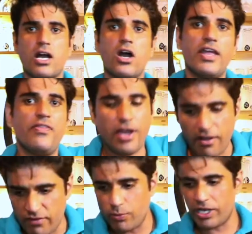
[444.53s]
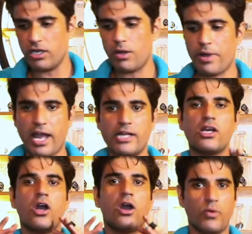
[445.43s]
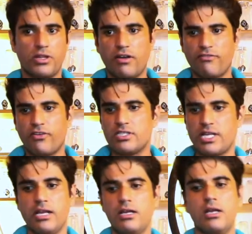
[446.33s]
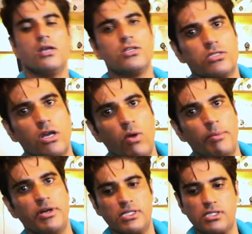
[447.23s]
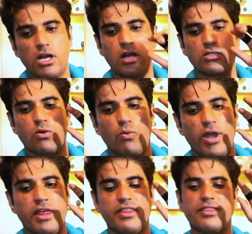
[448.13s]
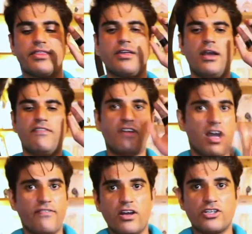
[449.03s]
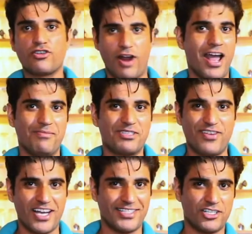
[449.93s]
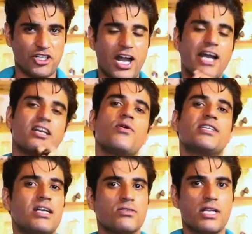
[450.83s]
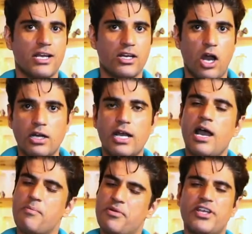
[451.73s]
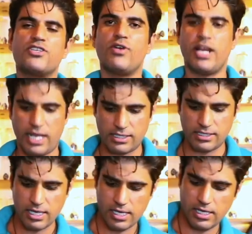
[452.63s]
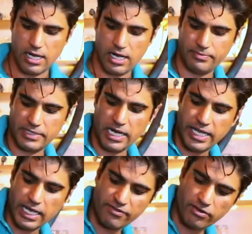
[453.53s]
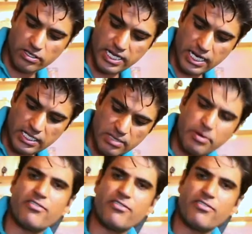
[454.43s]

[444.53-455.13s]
are in the oven, we can go ahead with our frosting. So I'm going to start with 500 grams of icing sugar. I know it sounds like a lot, but this really is a killer frosting, and it's a butter